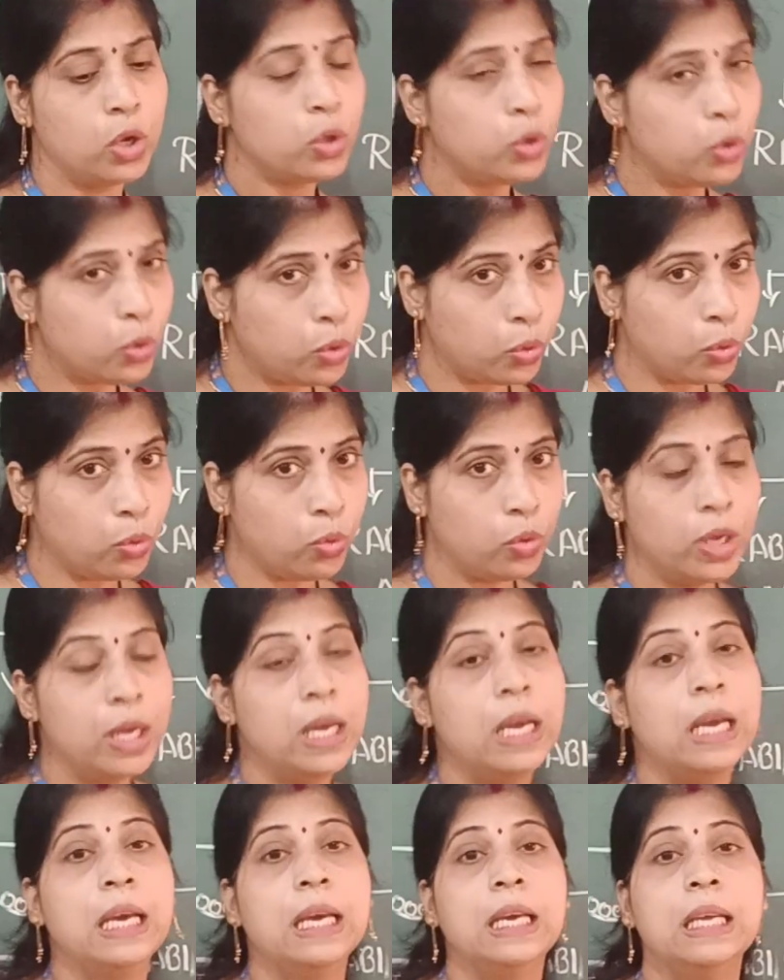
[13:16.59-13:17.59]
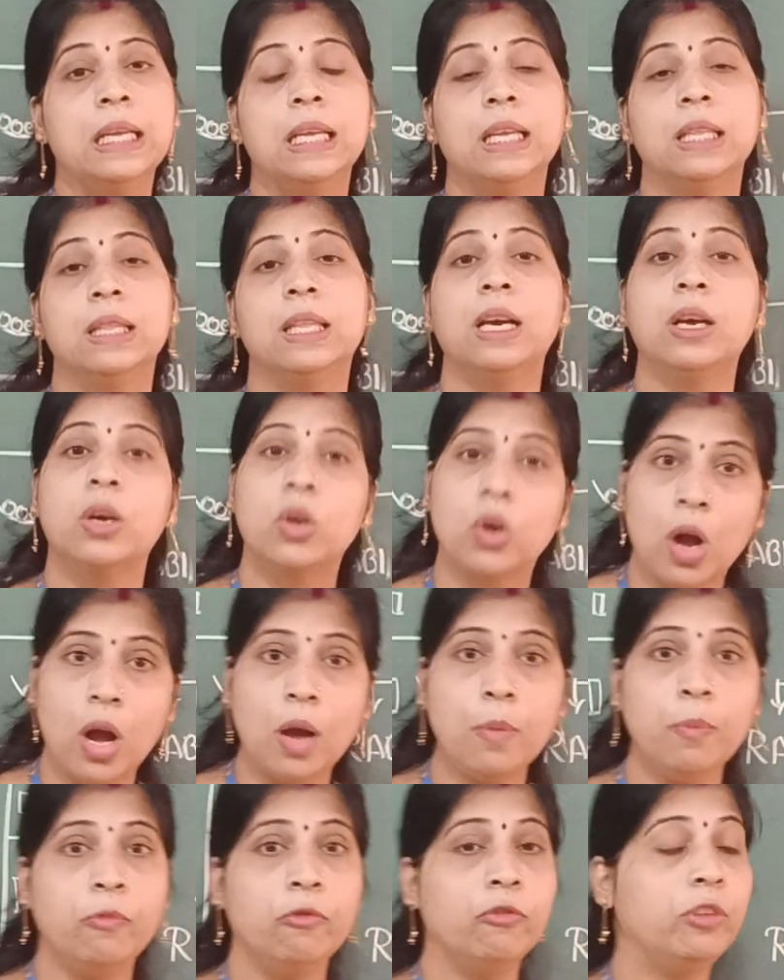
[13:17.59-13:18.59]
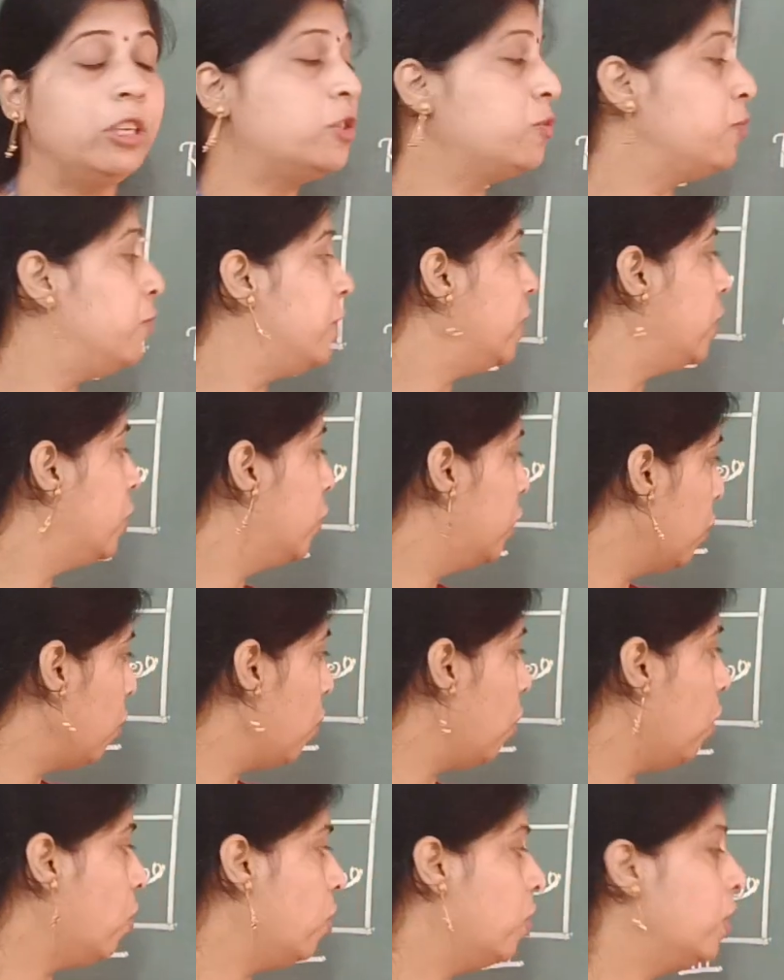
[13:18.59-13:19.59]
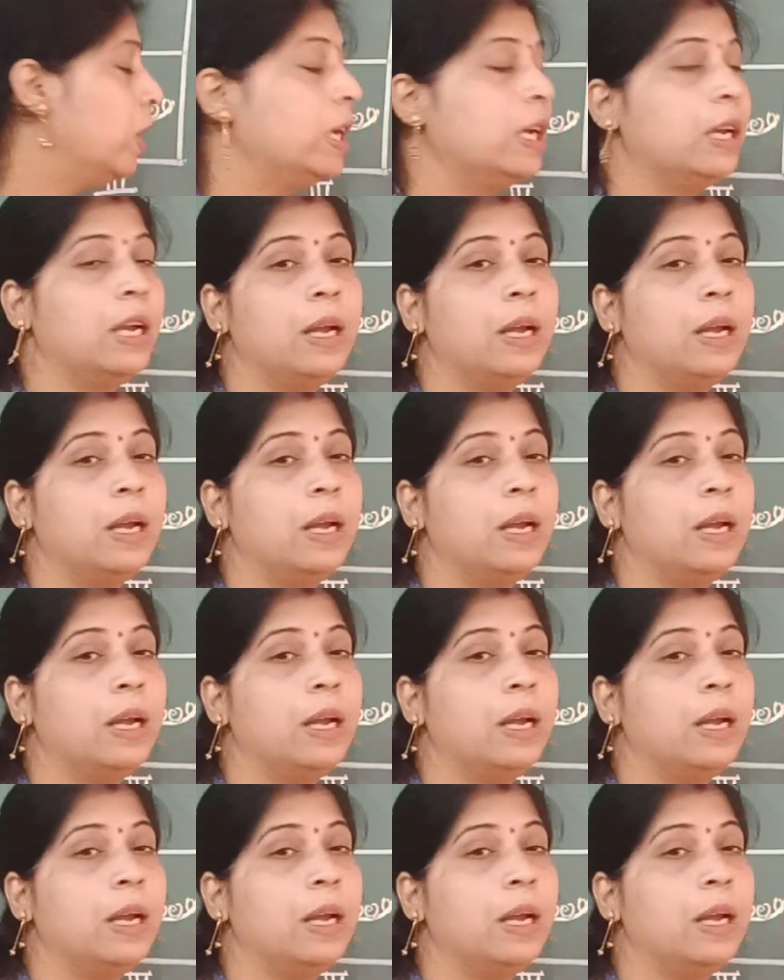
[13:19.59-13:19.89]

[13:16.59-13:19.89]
You know, the crop which we grow